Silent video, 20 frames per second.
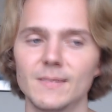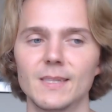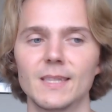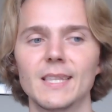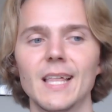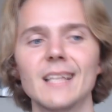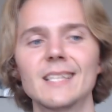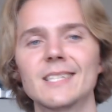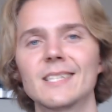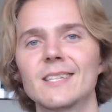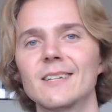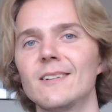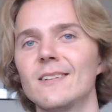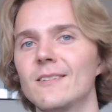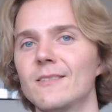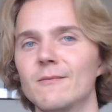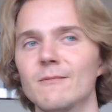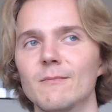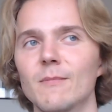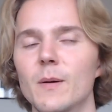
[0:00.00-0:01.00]
that
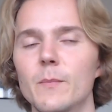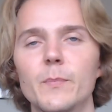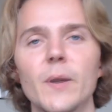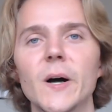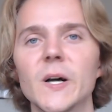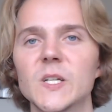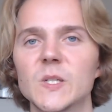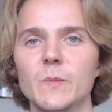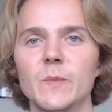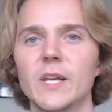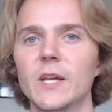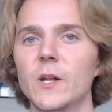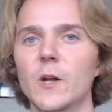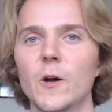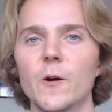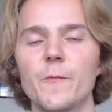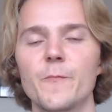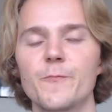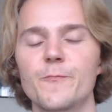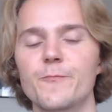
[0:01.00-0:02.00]
still bugs me, you
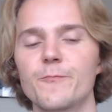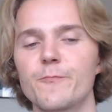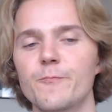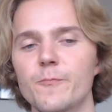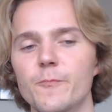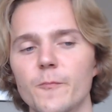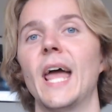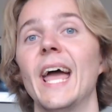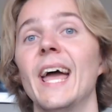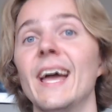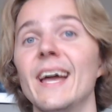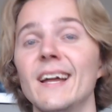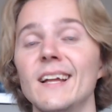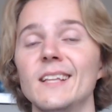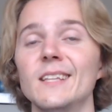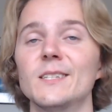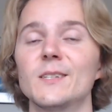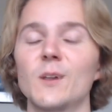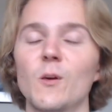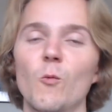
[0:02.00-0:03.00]
know.
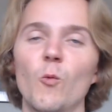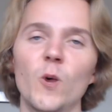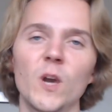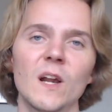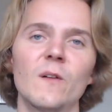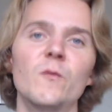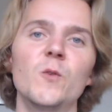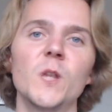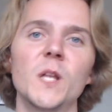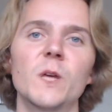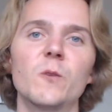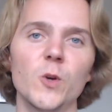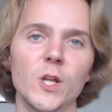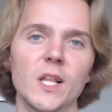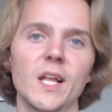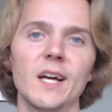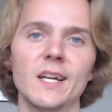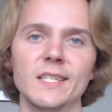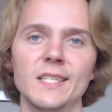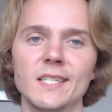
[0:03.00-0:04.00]
And what I really
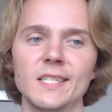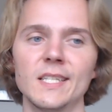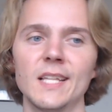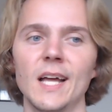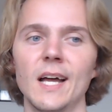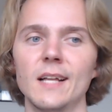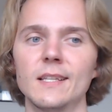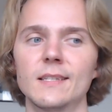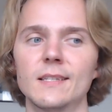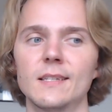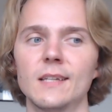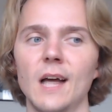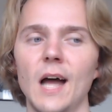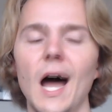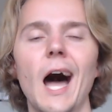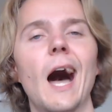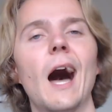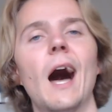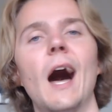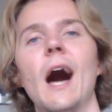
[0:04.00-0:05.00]
realized is that
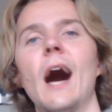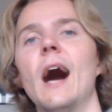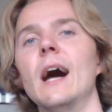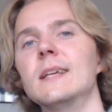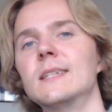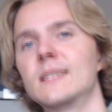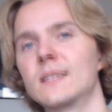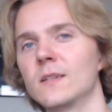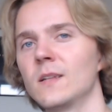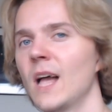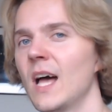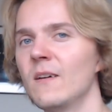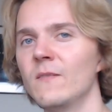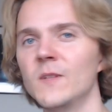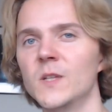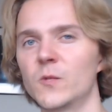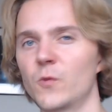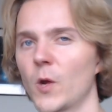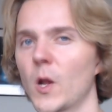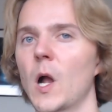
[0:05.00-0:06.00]
I still
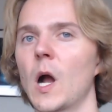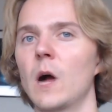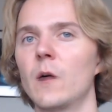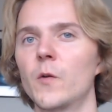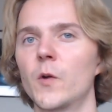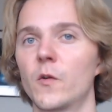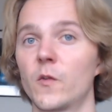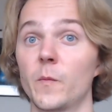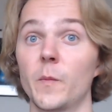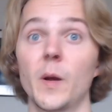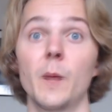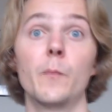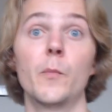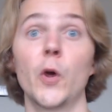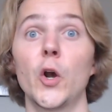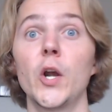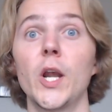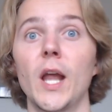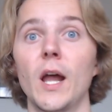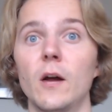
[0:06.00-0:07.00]
haven't recovered from my
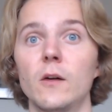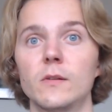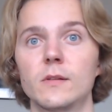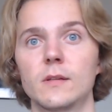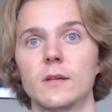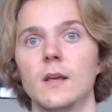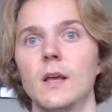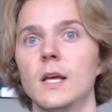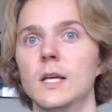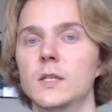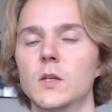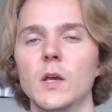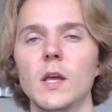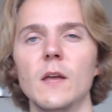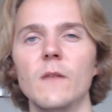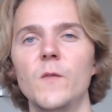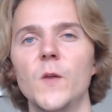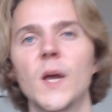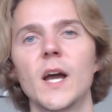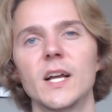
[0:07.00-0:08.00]
burnout. So
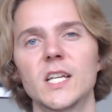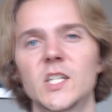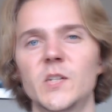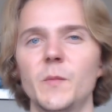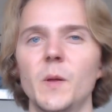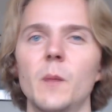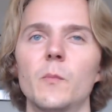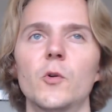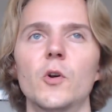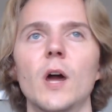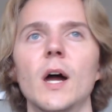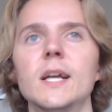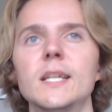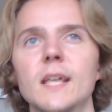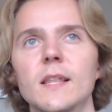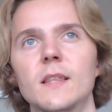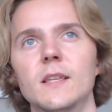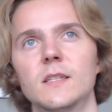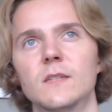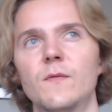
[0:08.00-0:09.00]
if you guys remember, I
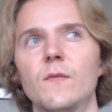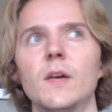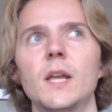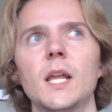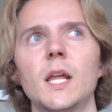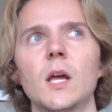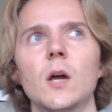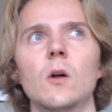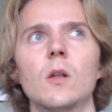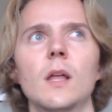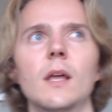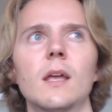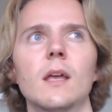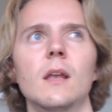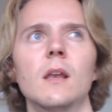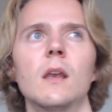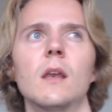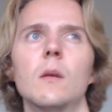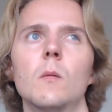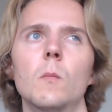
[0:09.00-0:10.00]
did this video like
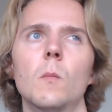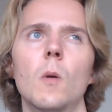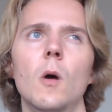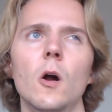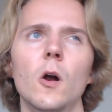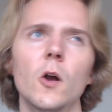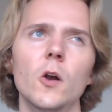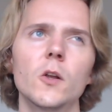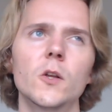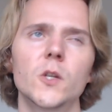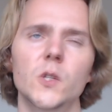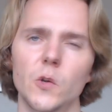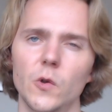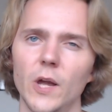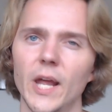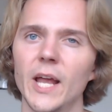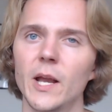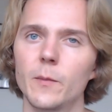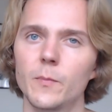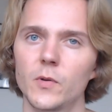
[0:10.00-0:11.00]
in March
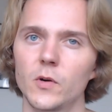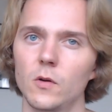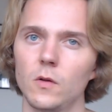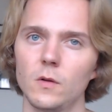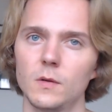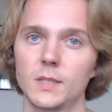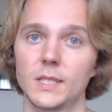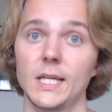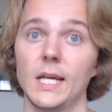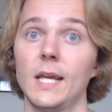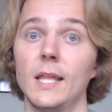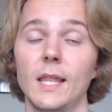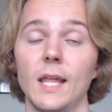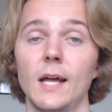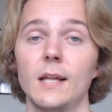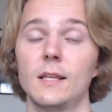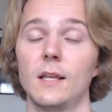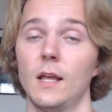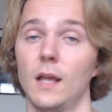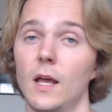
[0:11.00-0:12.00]
or April saying
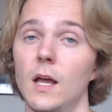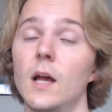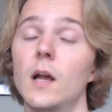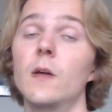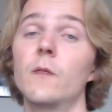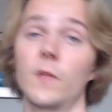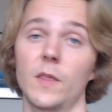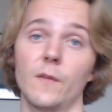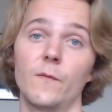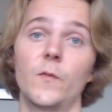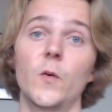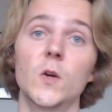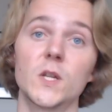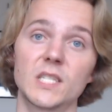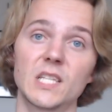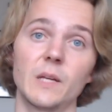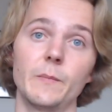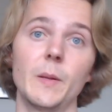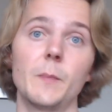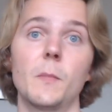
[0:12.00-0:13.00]
that for the
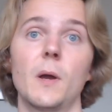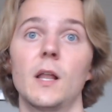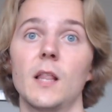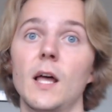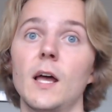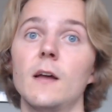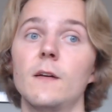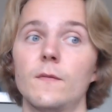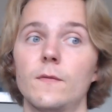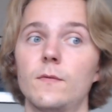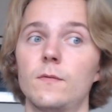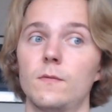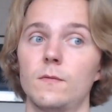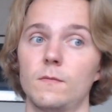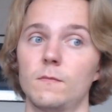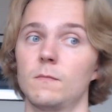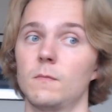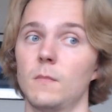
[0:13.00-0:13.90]
first time in my life,